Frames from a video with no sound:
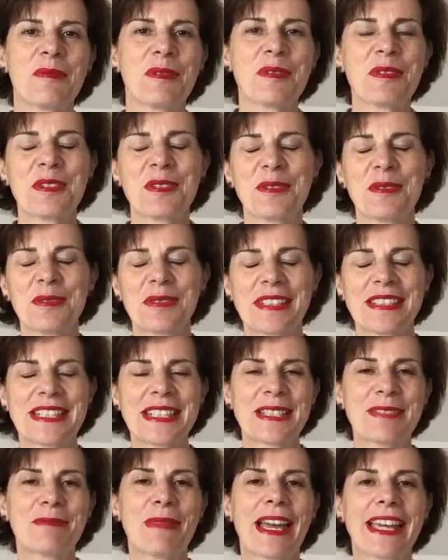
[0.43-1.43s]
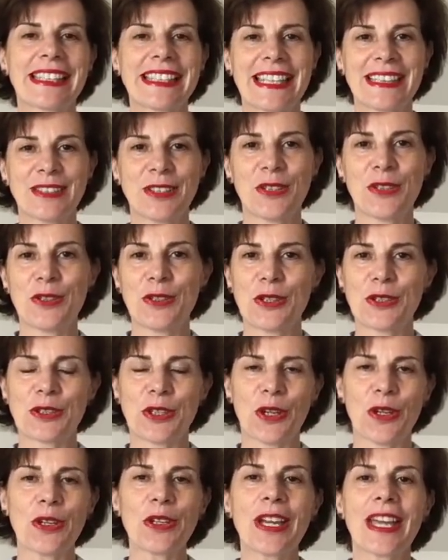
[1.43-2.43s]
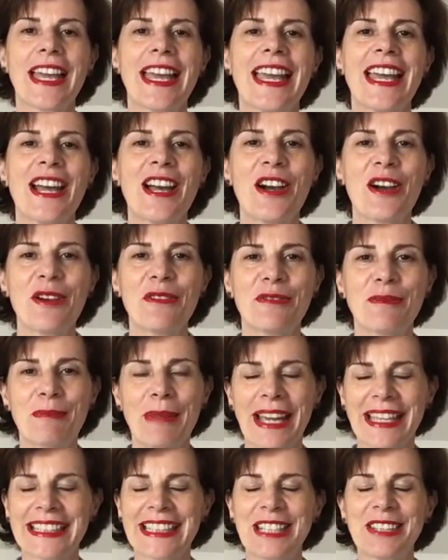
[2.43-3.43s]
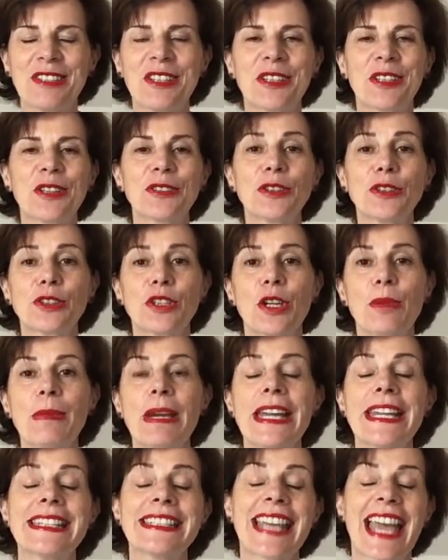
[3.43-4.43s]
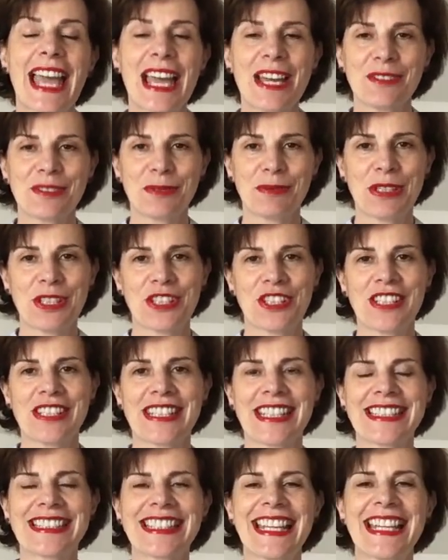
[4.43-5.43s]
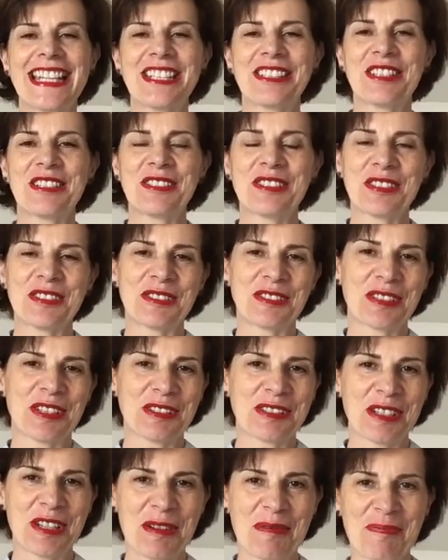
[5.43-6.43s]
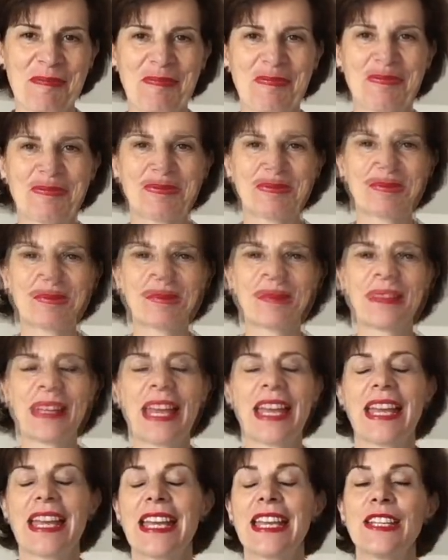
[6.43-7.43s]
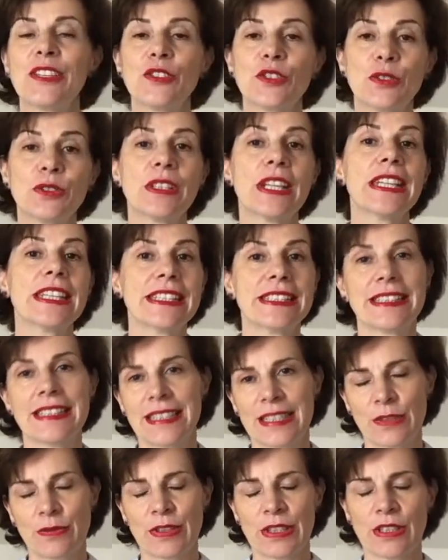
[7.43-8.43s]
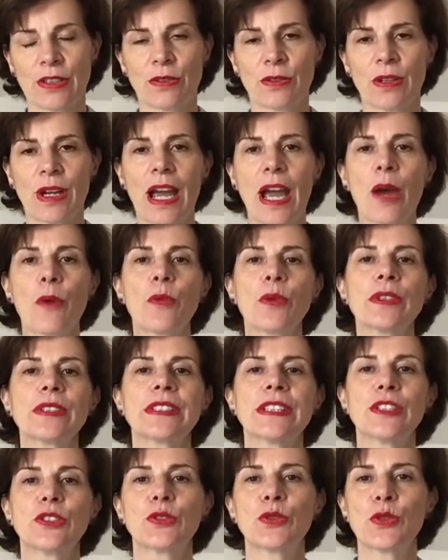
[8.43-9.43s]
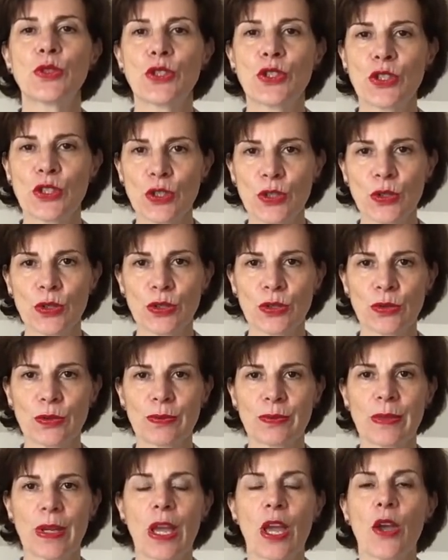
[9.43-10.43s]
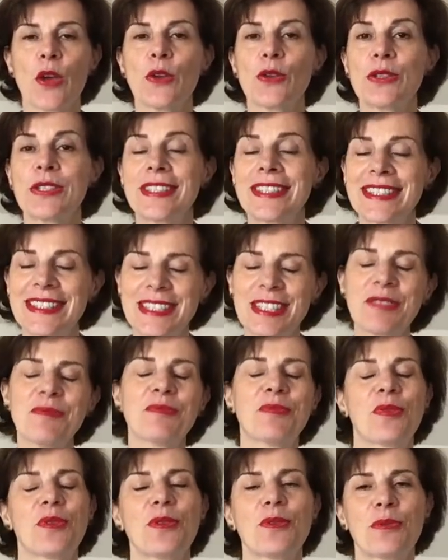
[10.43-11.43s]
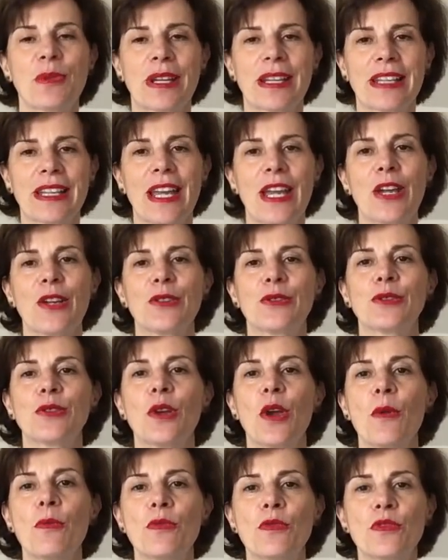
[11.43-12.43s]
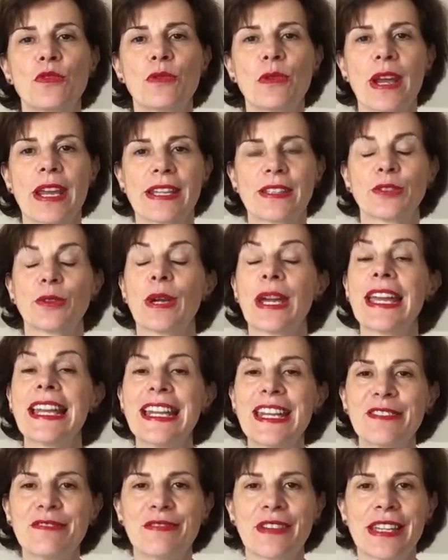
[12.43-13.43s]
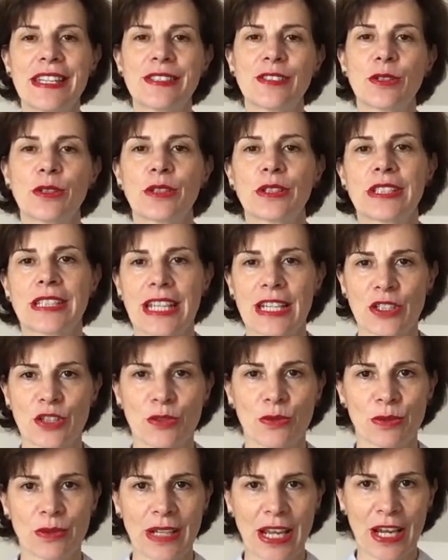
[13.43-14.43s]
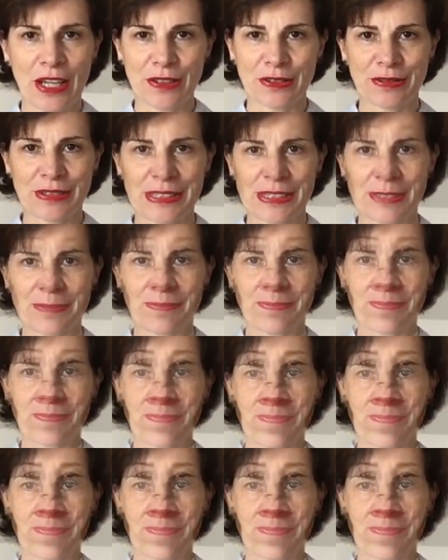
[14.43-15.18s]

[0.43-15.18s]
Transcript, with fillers: Bonjour, this is Marianne Lecoeur of MarianneLecoeur.com and HowToBeChicAndElegant.com. And today in this video, I wanted to show you a simple way to upgrade or elevate a casual outfit.